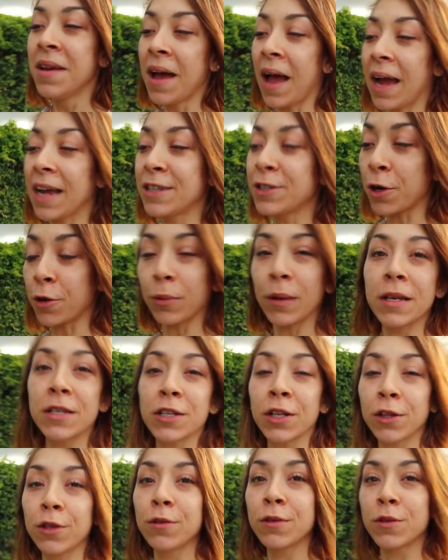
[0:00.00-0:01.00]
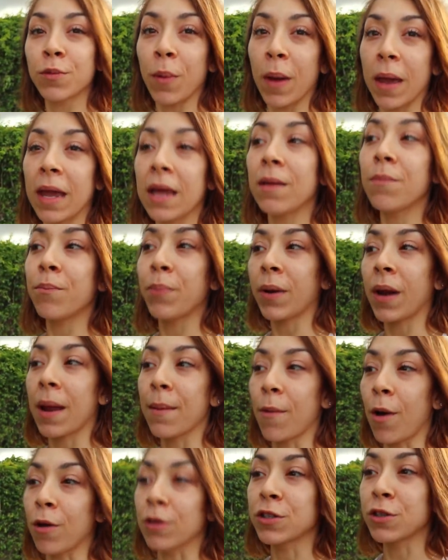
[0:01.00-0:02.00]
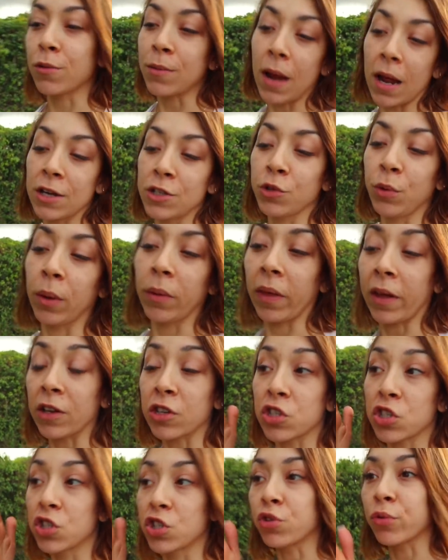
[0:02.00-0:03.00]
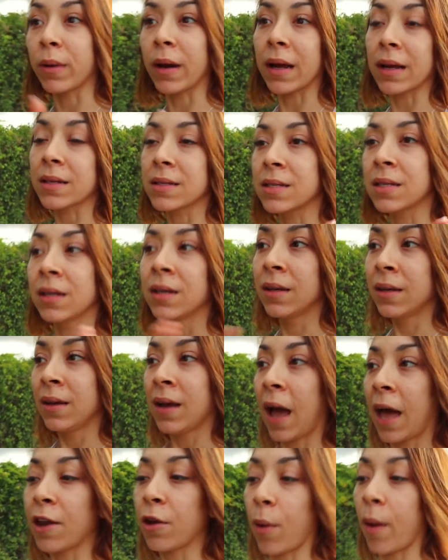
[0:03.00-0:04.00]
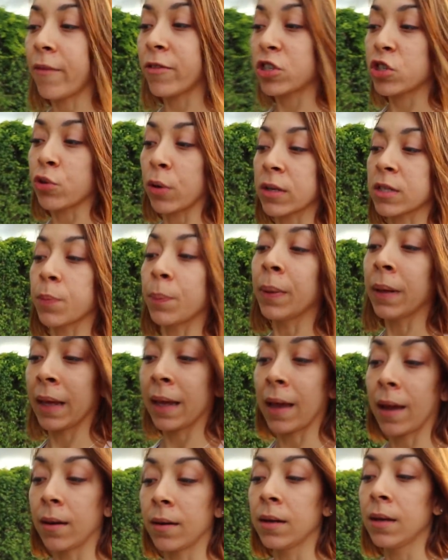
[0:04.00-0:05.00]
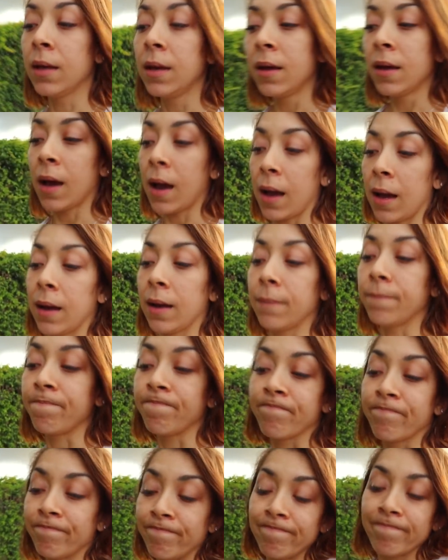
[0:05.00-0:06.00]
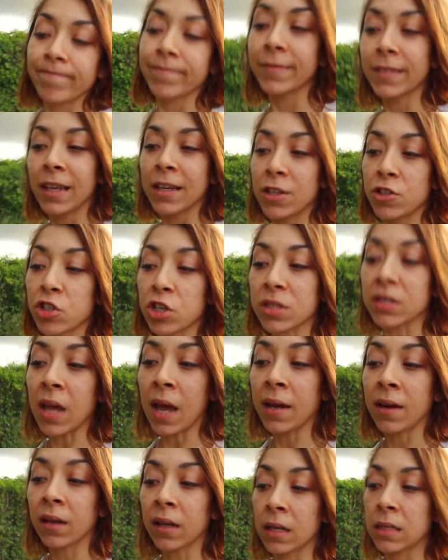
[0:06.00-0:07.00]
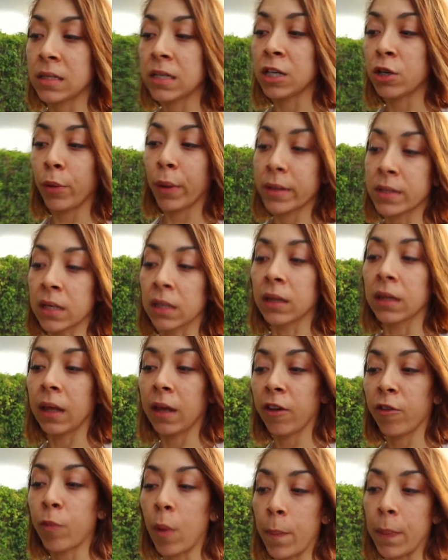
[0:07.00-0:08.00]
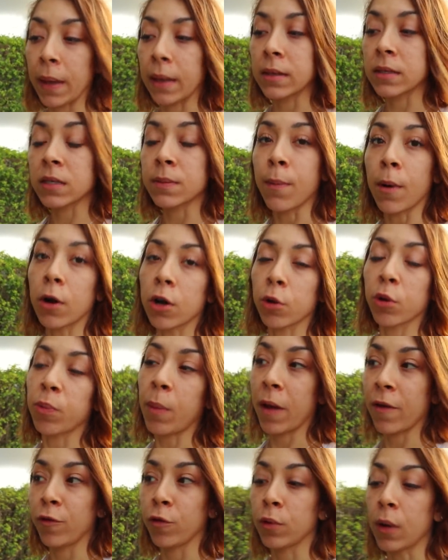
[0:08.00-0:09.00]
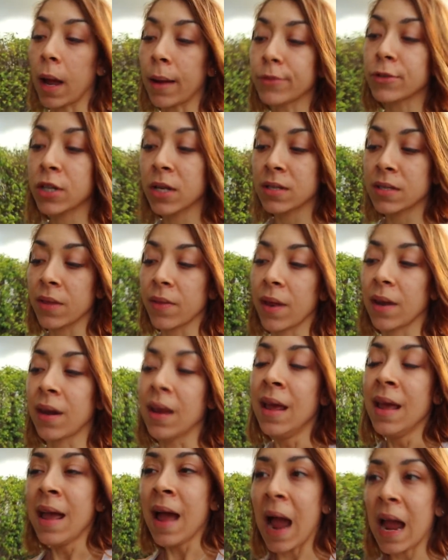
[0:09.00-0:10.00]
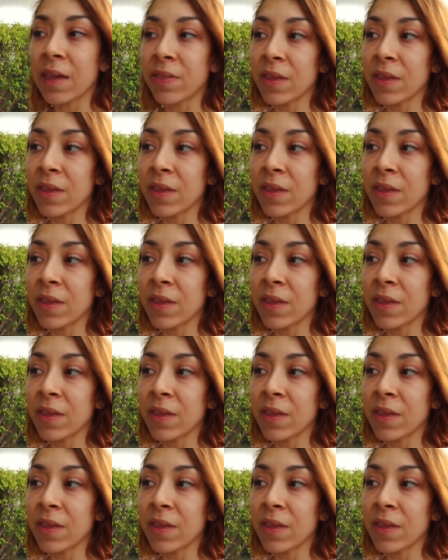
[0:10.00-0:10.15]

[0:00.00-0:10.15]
I don't need to lose weight, but I'm also not doing like a strict, I don't have a strict plan. Um, just kind of continuing to live but being smarter with my food options and then I